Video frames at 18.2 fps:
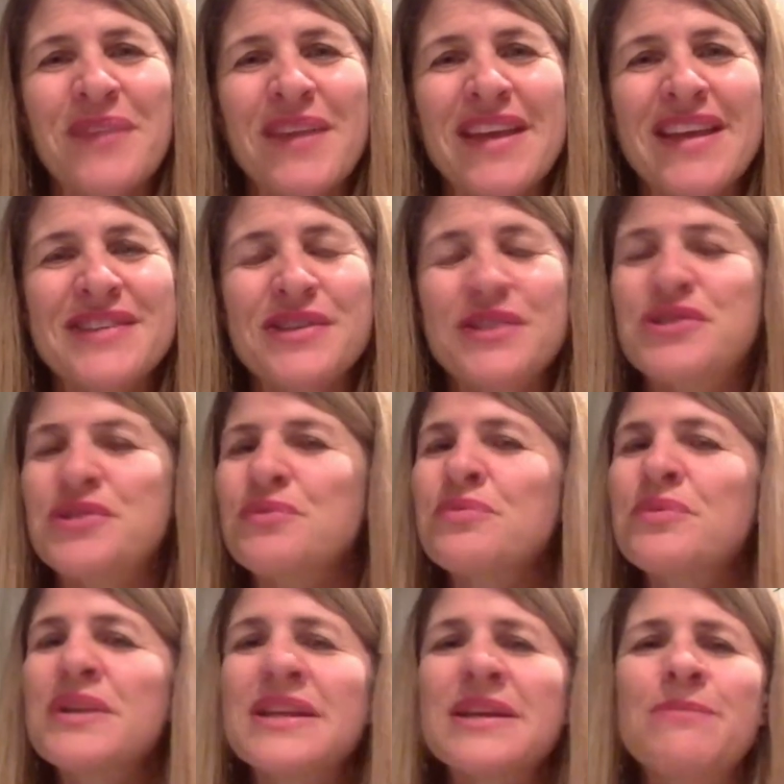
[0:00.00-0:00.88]
so it's a
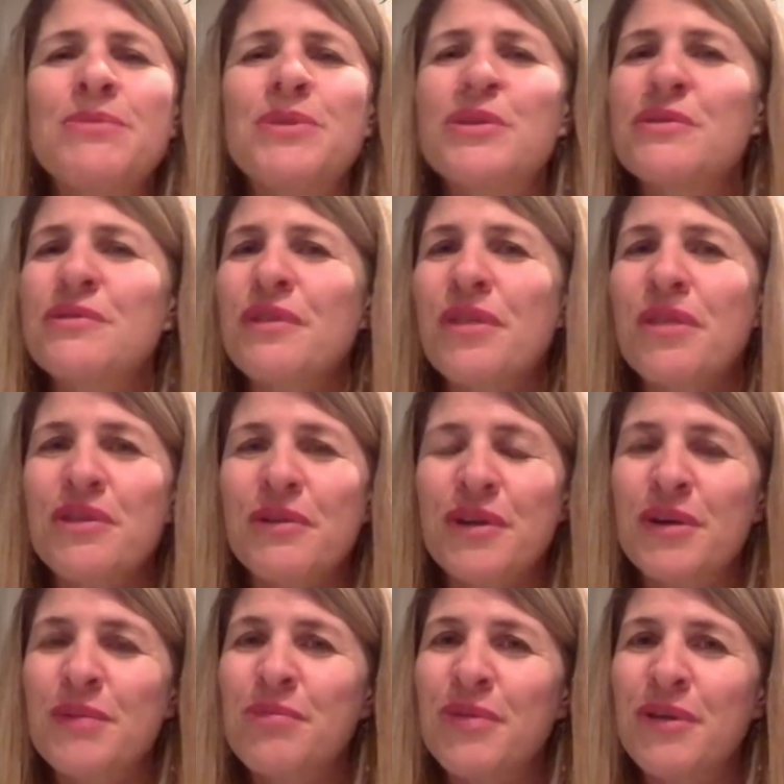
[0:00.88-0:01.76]
really beautiful,
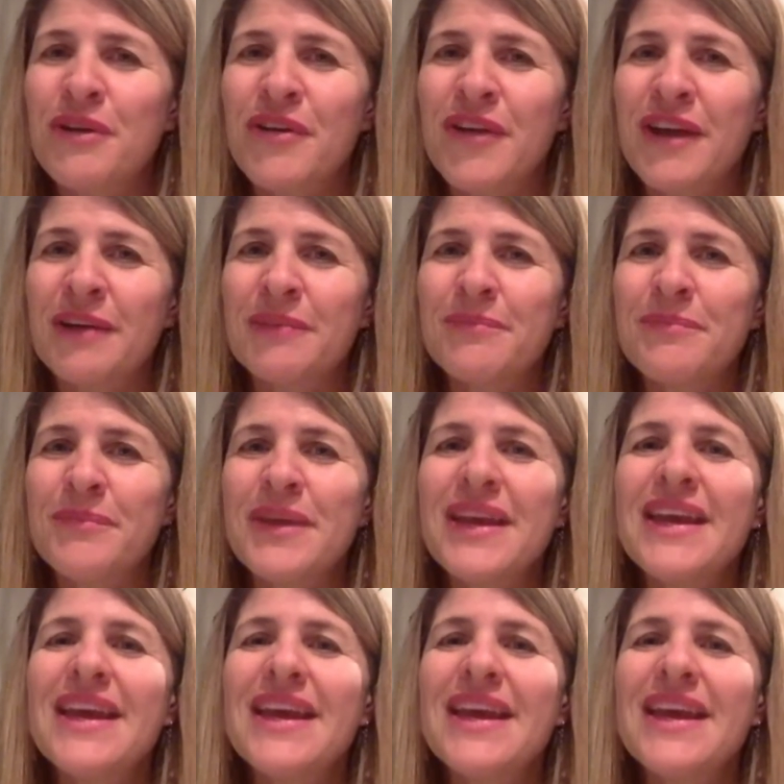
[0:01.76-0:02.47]
thorough program.